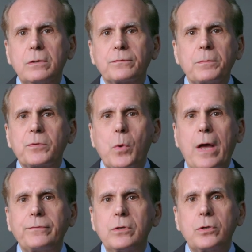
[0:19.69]
from
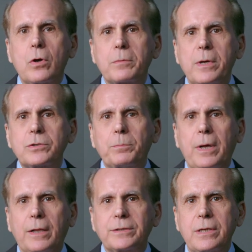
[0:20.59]
throughout the New York
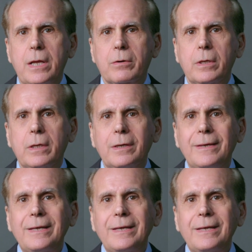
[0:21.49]
metropolitan area